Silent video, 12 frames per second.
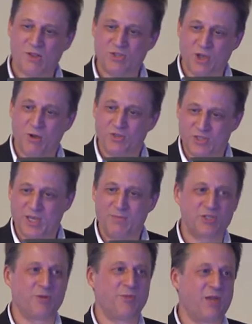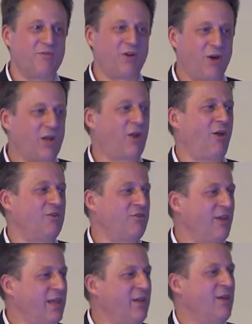So it seems to be a very
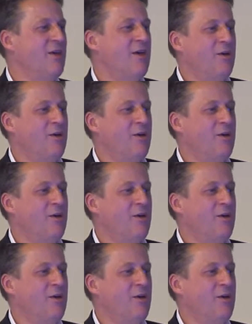close link.